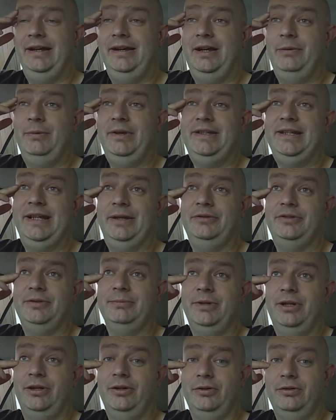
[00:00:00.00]
went out to
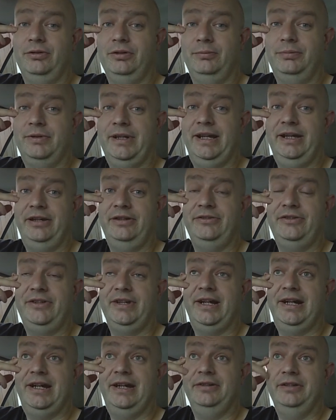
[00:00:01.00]
my local breaker's
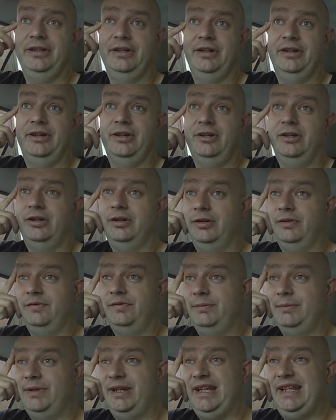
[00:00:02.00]
yard and I got a horn
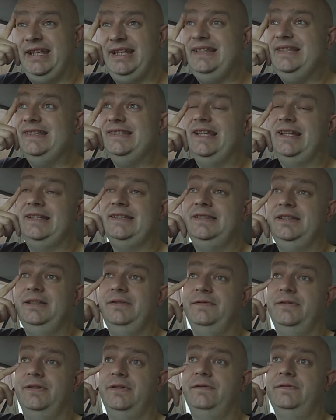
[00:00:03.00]
from an
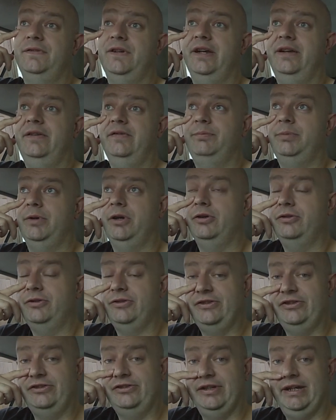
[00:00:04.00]
E60 for
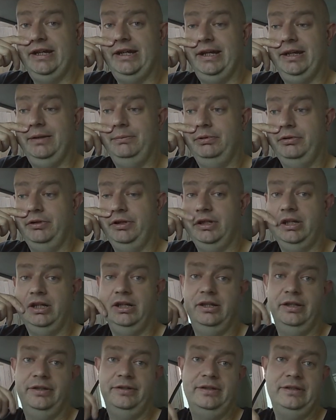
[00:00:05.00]
$5. Put it
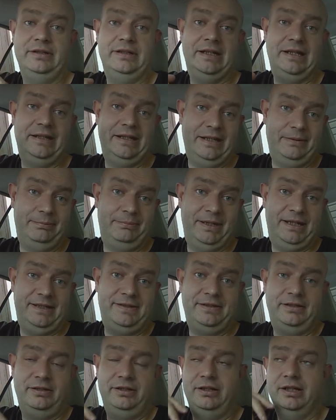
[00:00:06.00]
on, and that
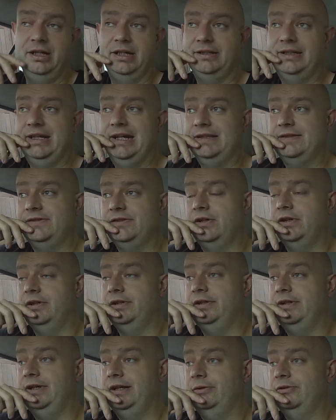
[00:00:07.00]
basically got that
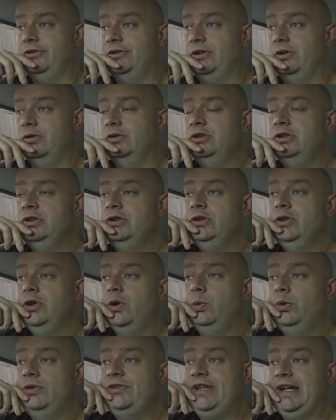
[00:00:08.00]
sorted out. So
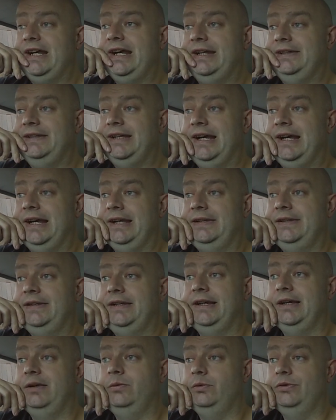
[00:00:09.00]
once I had that,
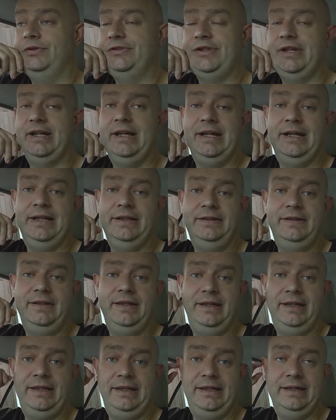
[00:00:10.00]
and once I had
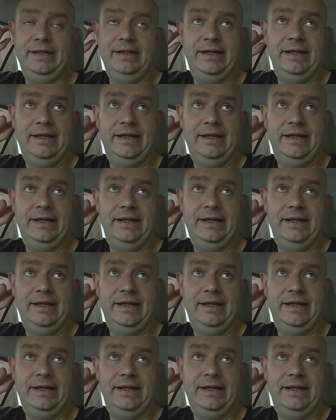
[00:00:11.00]
the